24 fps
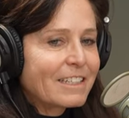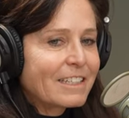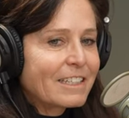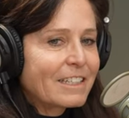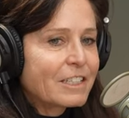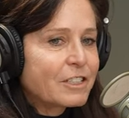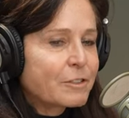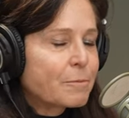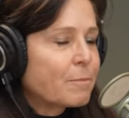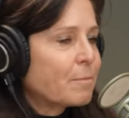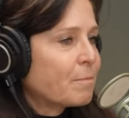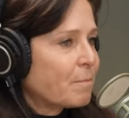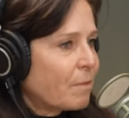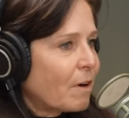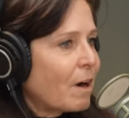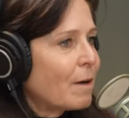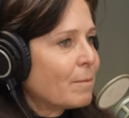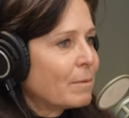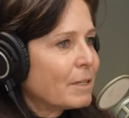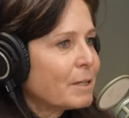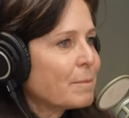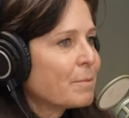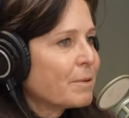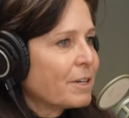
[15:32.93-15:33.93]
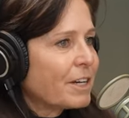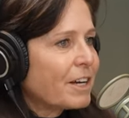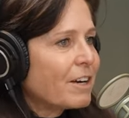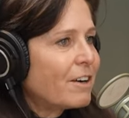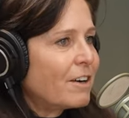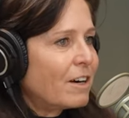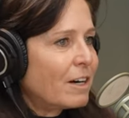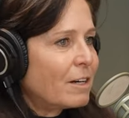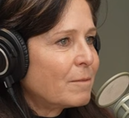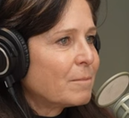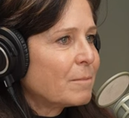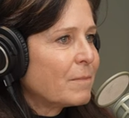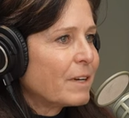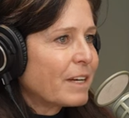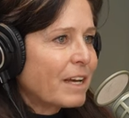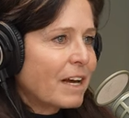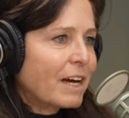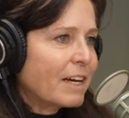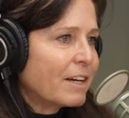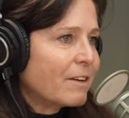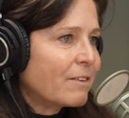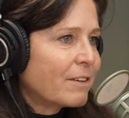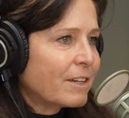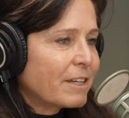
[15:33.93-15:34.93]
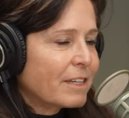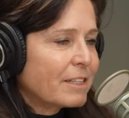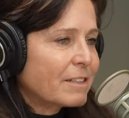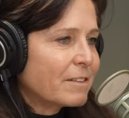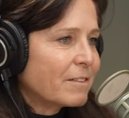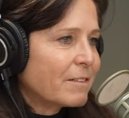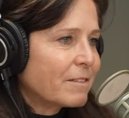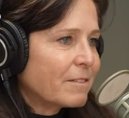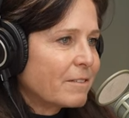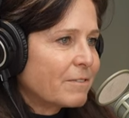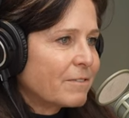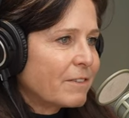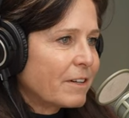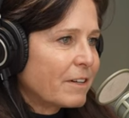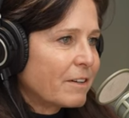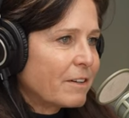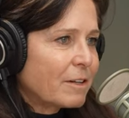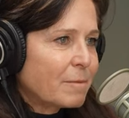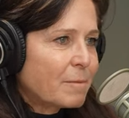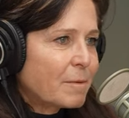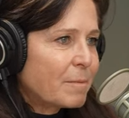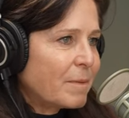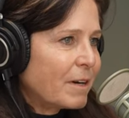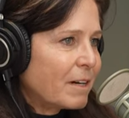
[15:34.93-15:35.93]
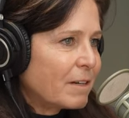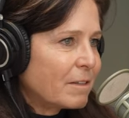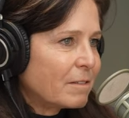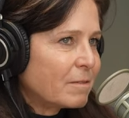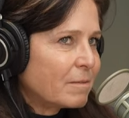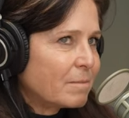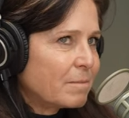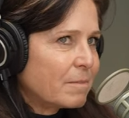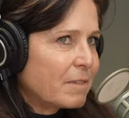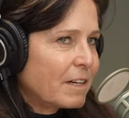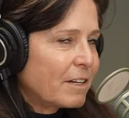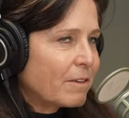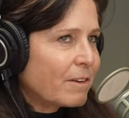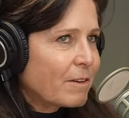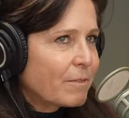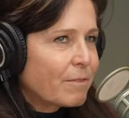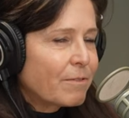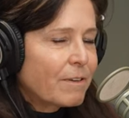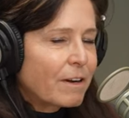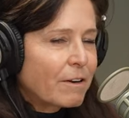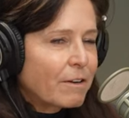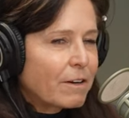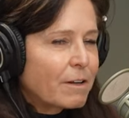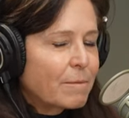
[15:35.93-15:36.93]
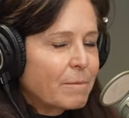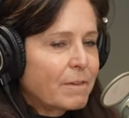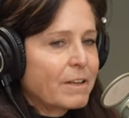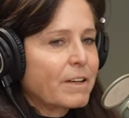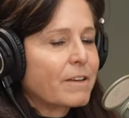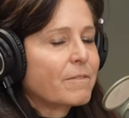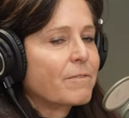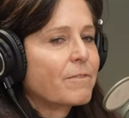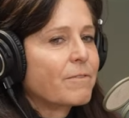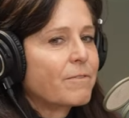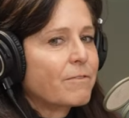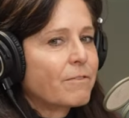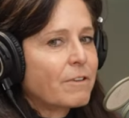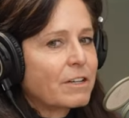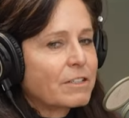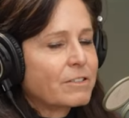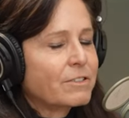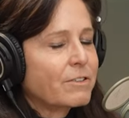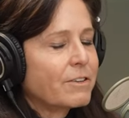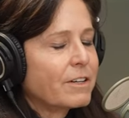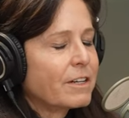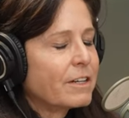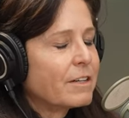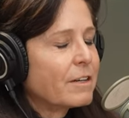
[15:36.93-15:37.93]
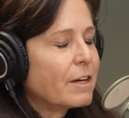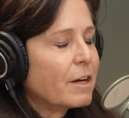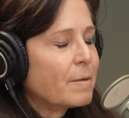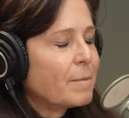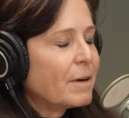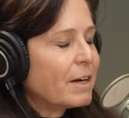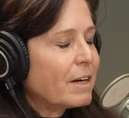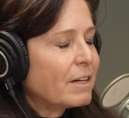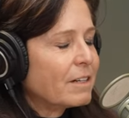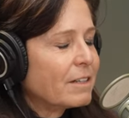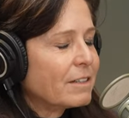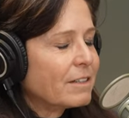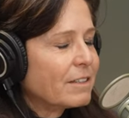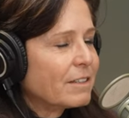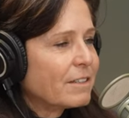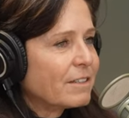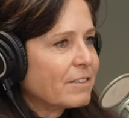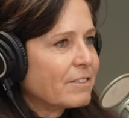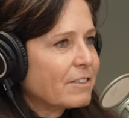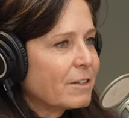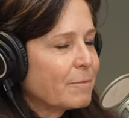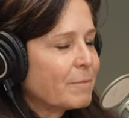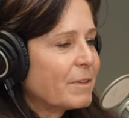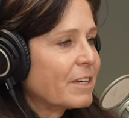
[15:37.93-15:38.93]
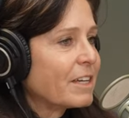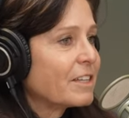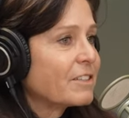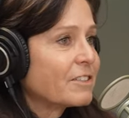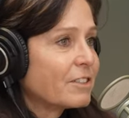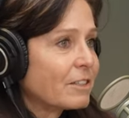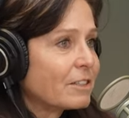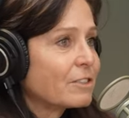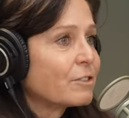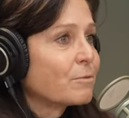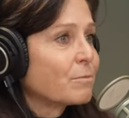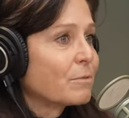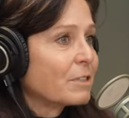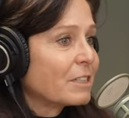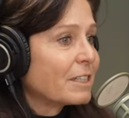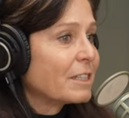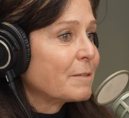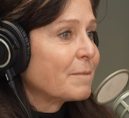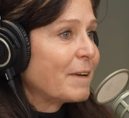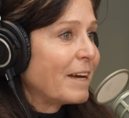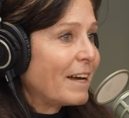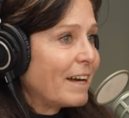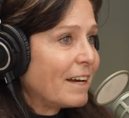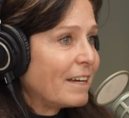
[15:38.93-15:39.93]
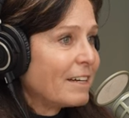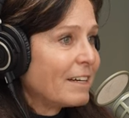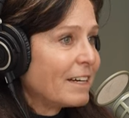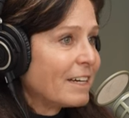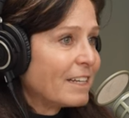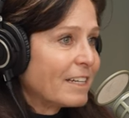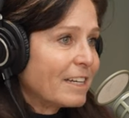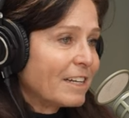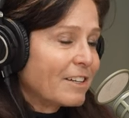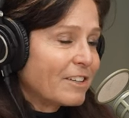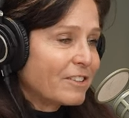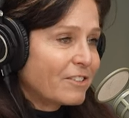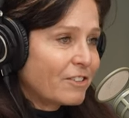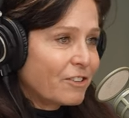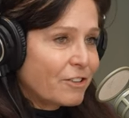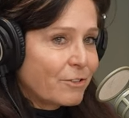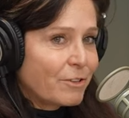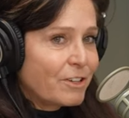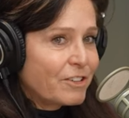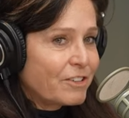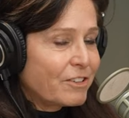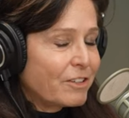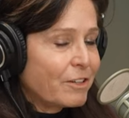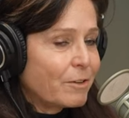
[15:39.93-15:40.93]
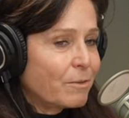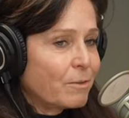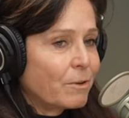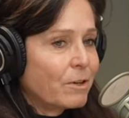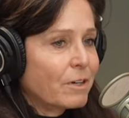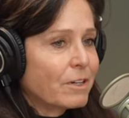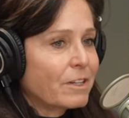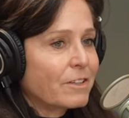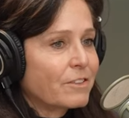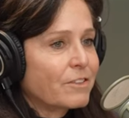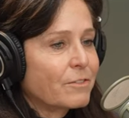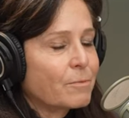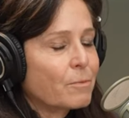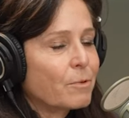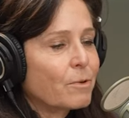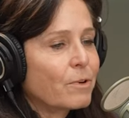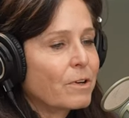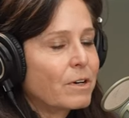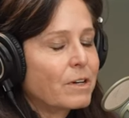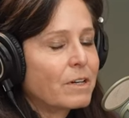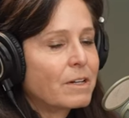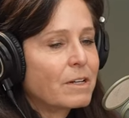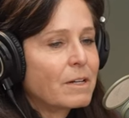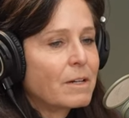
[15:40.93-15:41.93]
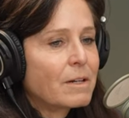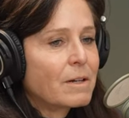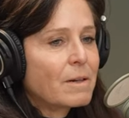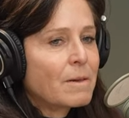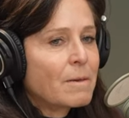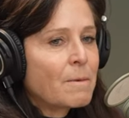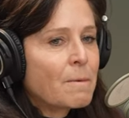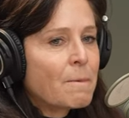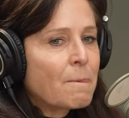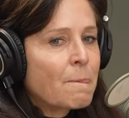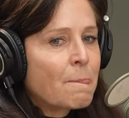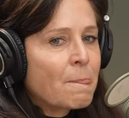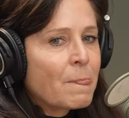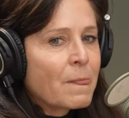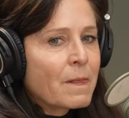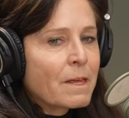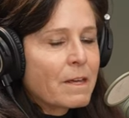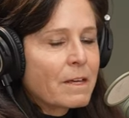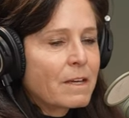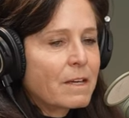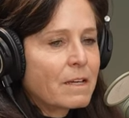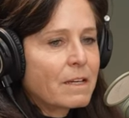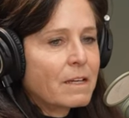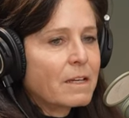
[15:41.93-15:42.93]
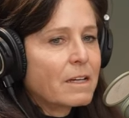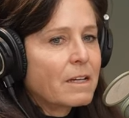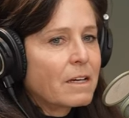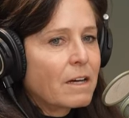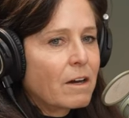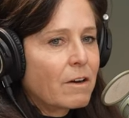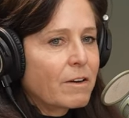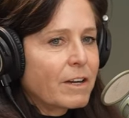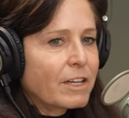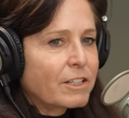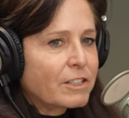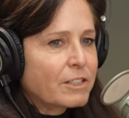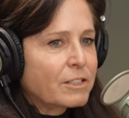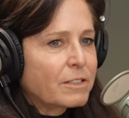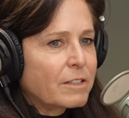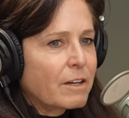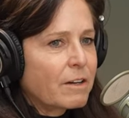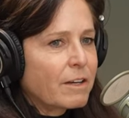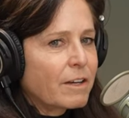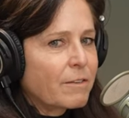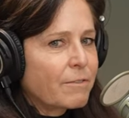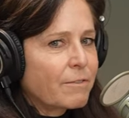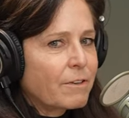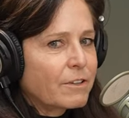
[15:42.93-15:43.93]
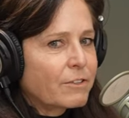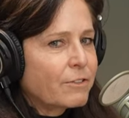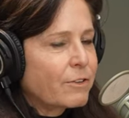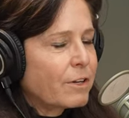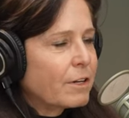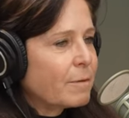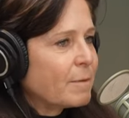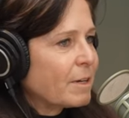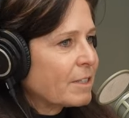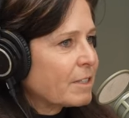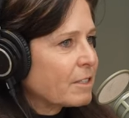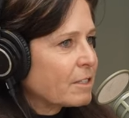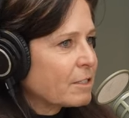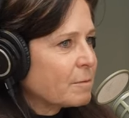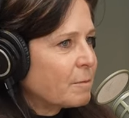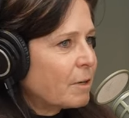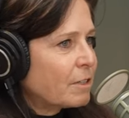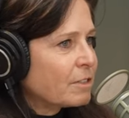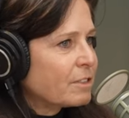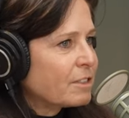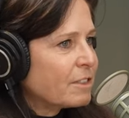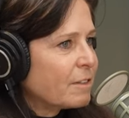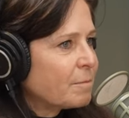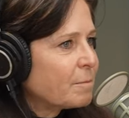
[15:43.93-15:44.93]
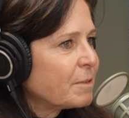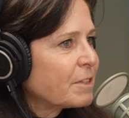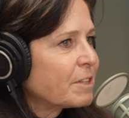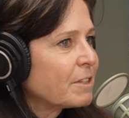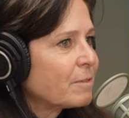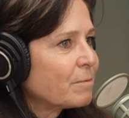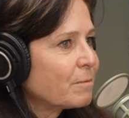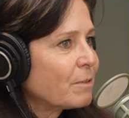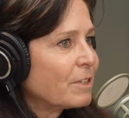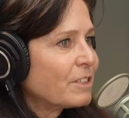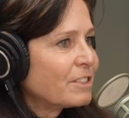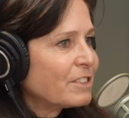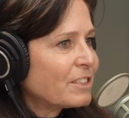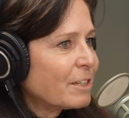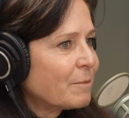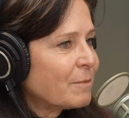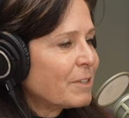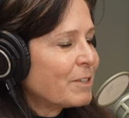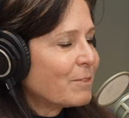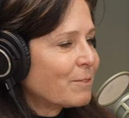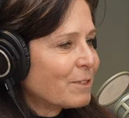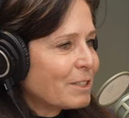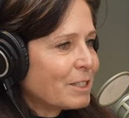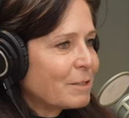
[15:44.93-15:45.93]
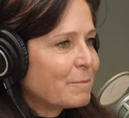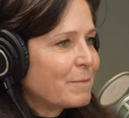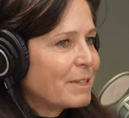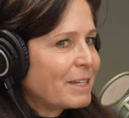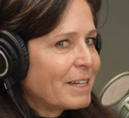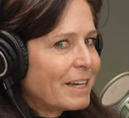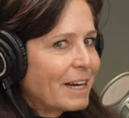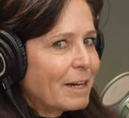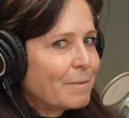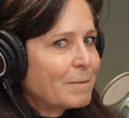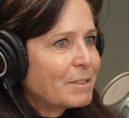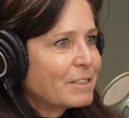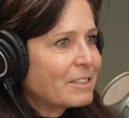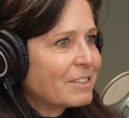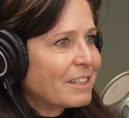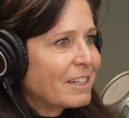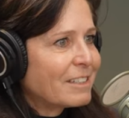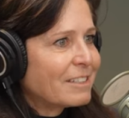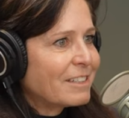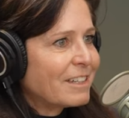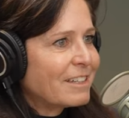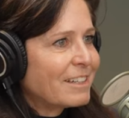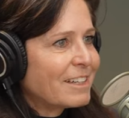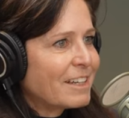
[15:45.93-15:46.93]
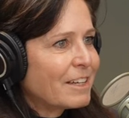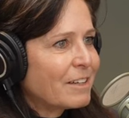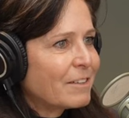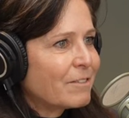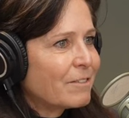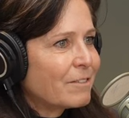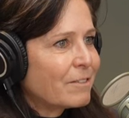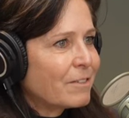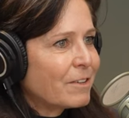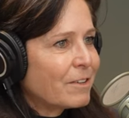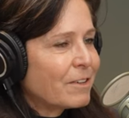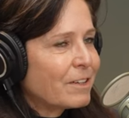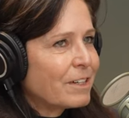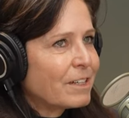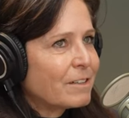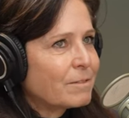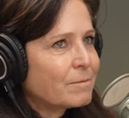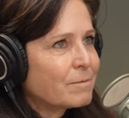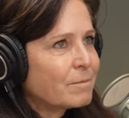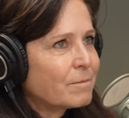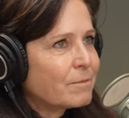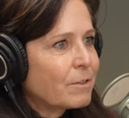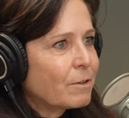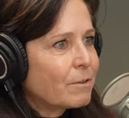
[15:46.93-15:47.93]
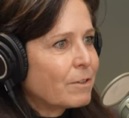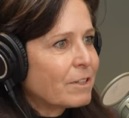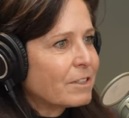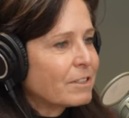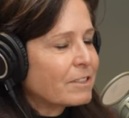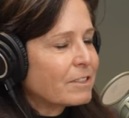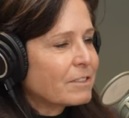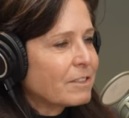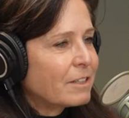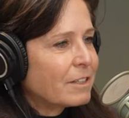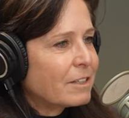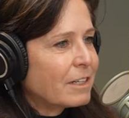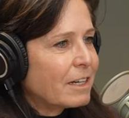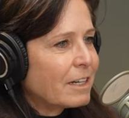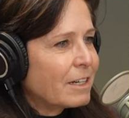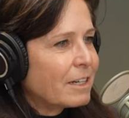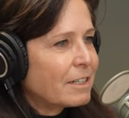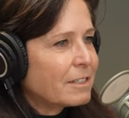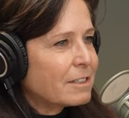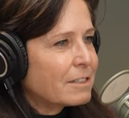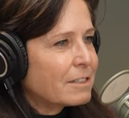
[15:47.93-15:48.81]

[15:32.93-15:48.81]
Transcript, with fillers: is probably pretty calm. Like, I don't get fired up about, I don't get fired up, like, frustrated about something until it's really bad. And mm-hmm. in a mm-hmm. situation at work, it's more, I'll get I'll get frustrated about the small stuff, but when something really big happens, I tend to get very focused on how to